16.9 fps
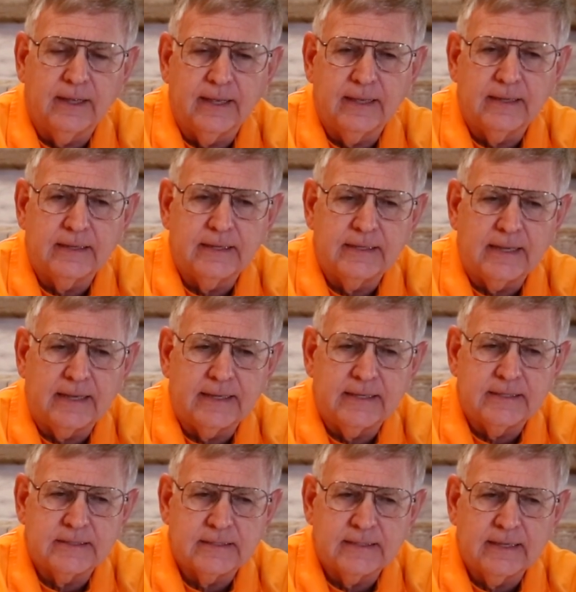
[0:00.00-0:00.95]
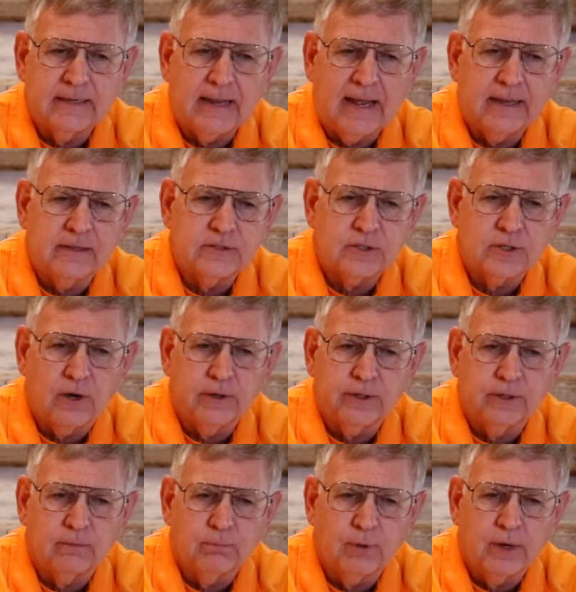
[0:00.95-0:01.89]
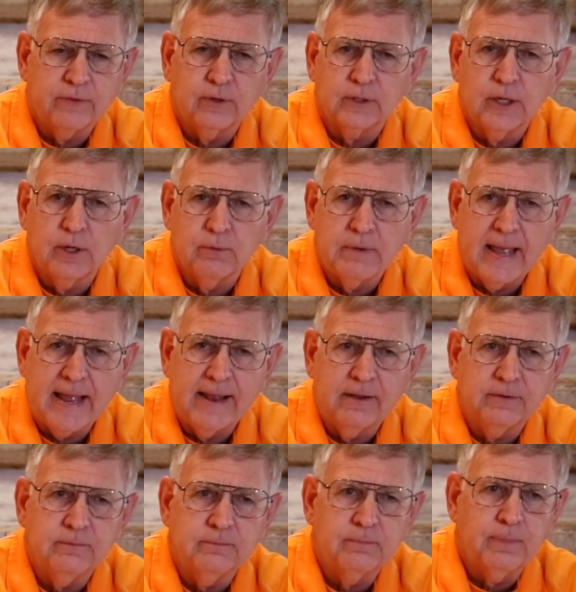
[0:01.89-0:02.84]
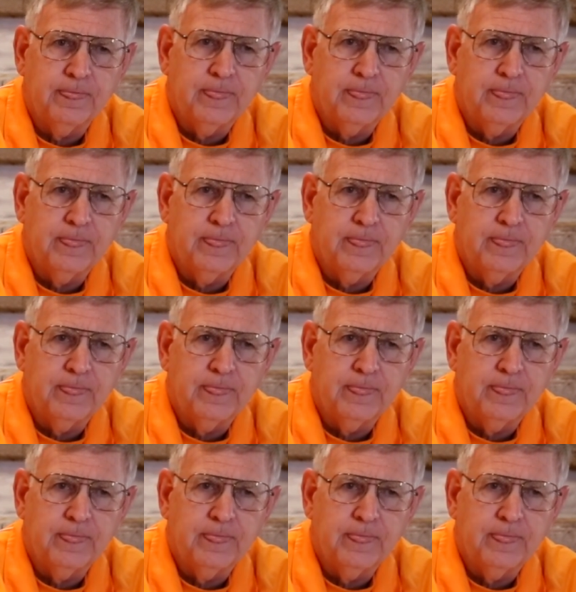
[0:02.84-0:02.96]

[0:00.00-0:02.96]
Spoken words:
And he said, I saw your brother go down,